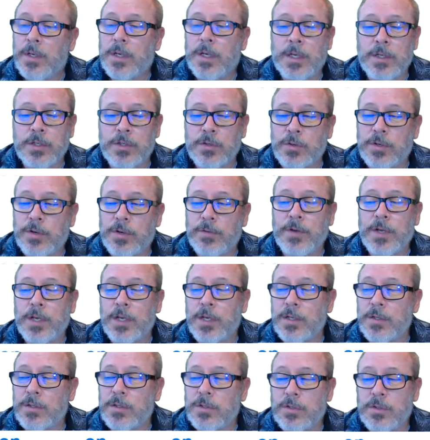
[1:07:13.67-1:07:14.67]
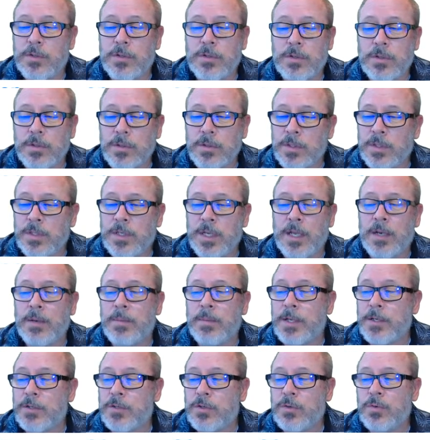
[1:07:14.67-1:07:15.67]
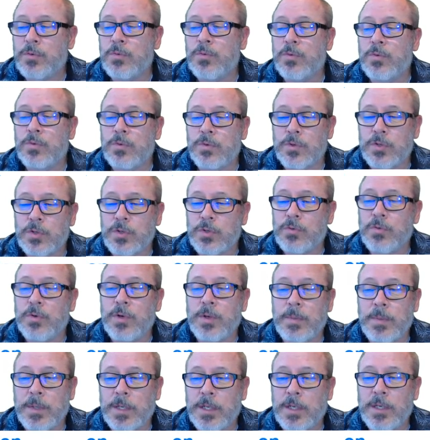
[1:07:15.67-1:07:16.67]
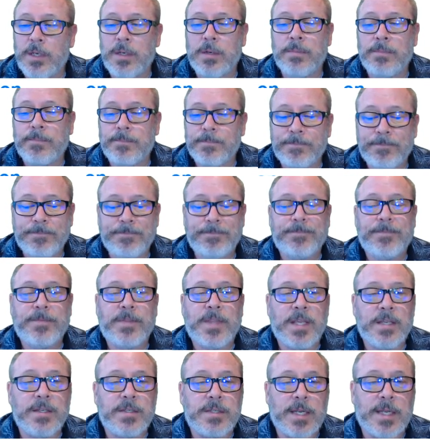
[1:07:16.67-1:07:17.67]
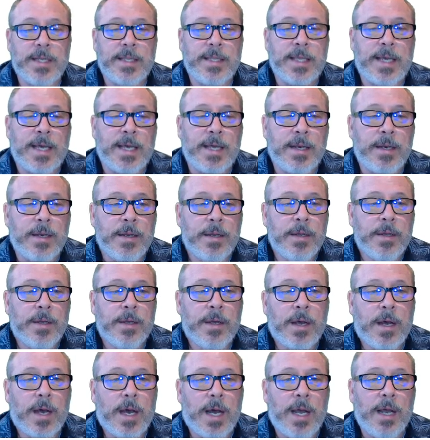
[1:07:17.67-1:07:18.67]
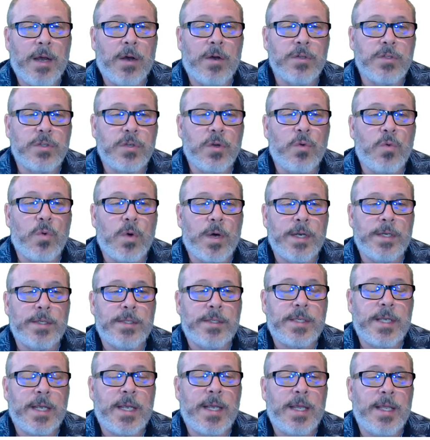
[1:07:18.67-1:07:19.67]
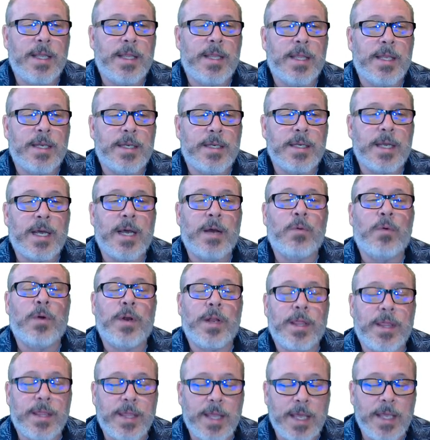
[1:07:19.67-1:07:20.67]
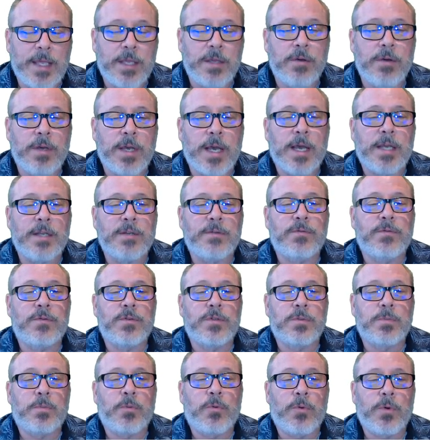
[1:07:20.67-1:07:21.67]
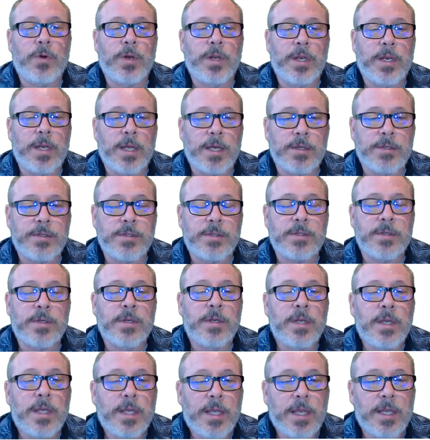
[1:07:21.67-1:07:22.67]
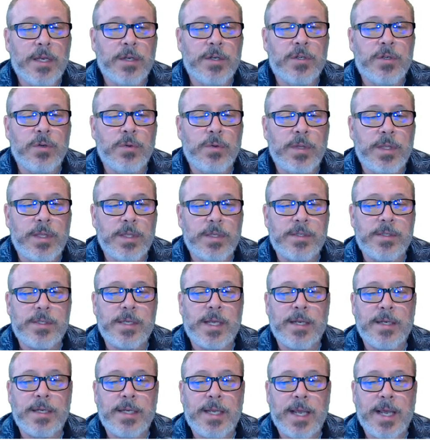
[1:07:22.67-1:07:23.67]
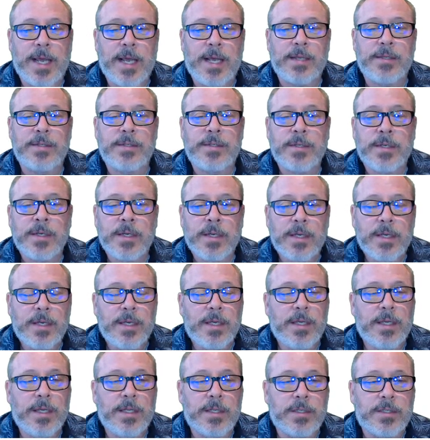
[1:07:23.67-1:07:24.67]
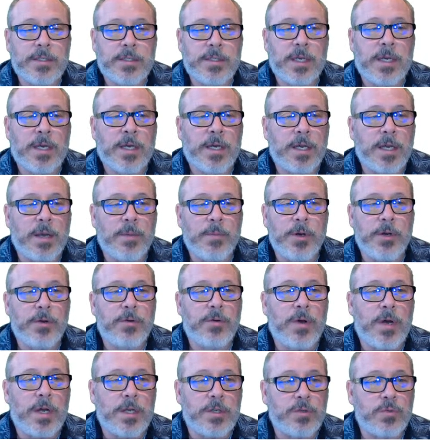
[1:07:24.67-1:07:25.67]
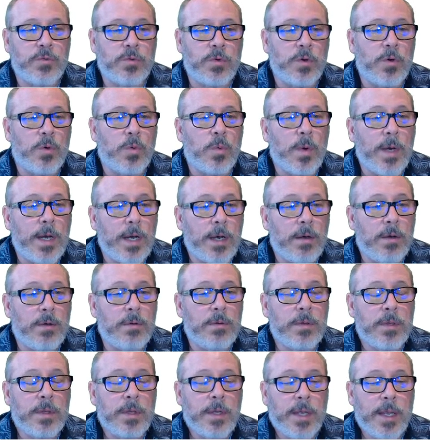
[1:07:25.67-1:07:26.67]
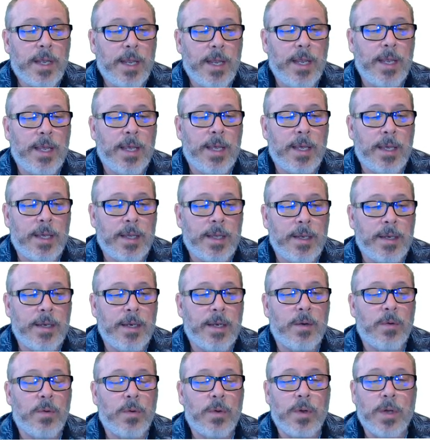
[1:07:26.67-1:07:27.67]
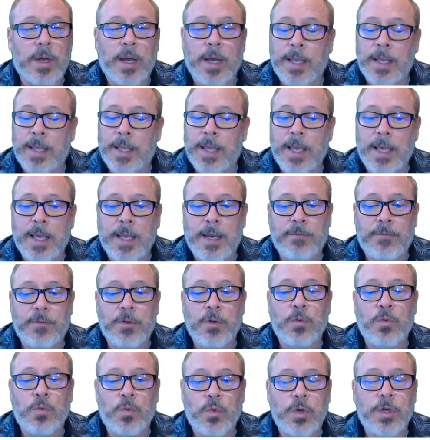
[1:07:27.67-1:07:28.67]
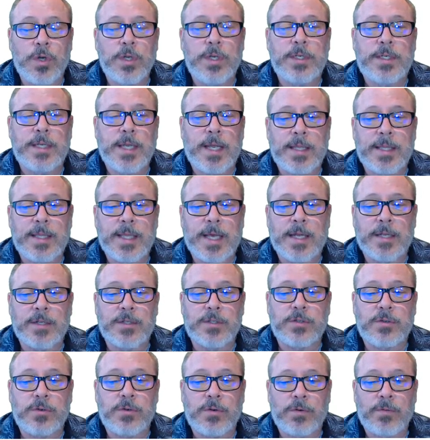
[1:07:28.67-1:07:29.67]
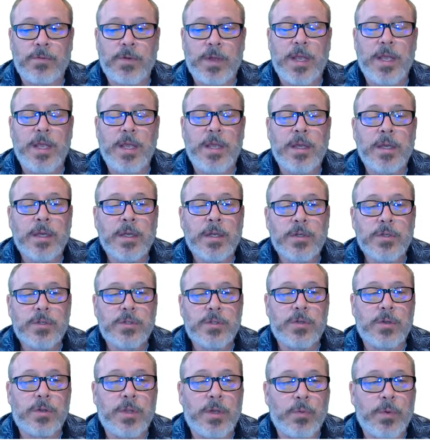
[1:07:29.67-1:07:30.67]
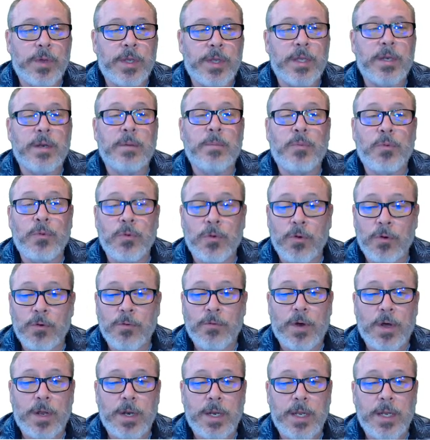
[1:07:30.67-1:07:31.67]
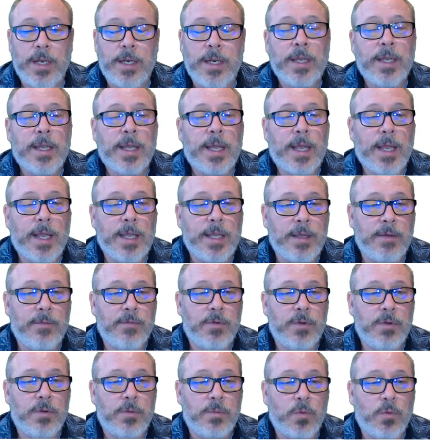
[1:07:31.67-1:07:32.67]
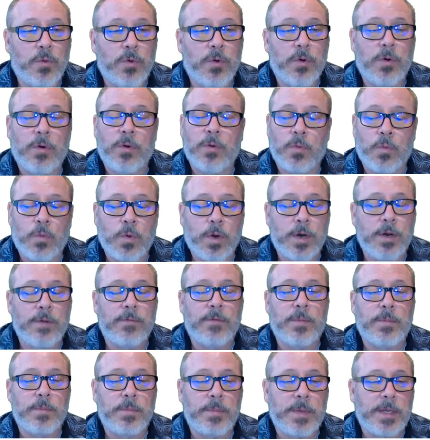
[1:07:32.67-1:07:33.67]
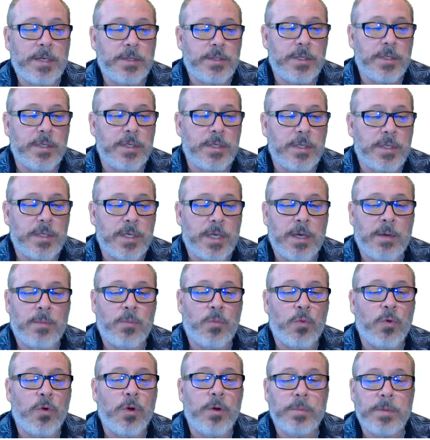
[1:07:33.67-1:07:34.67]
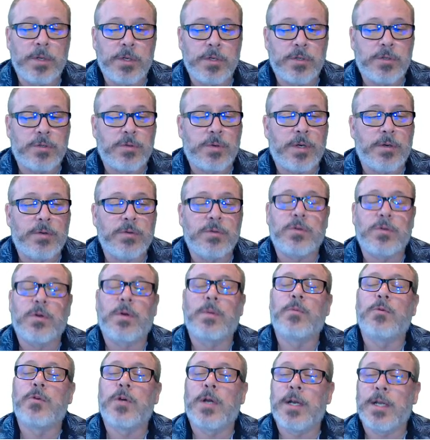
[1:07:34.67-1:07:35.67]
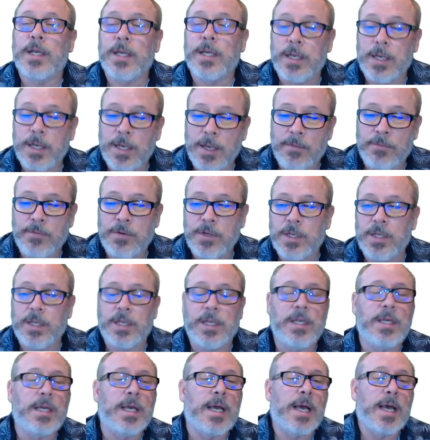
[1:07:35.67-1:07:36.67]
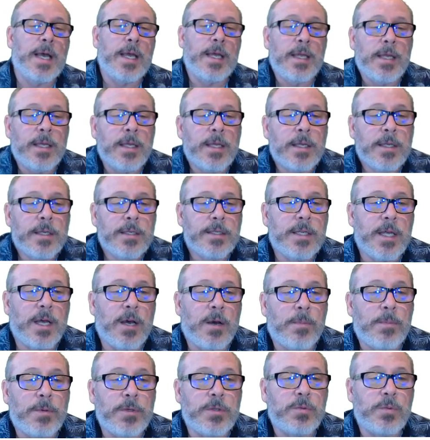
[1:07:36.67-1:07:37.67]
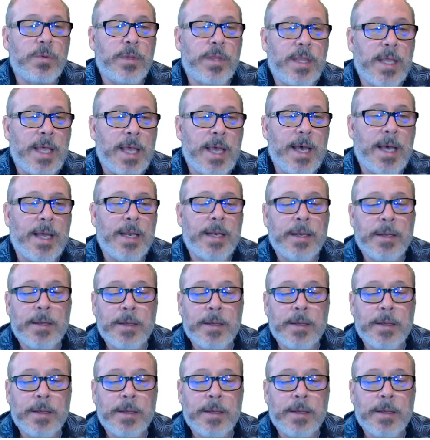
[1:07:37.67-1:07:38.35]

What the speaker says: Certificates, database tools, streaming, things like that. I also want to say that I want to thank you guys for supporting us in doing this ZENcast. It's coming across real well. And again, if you would take that survey so that we can improve on it and give you more. One of them mentioned more administrators. So I'm trying to get an FDE guy to help us with that.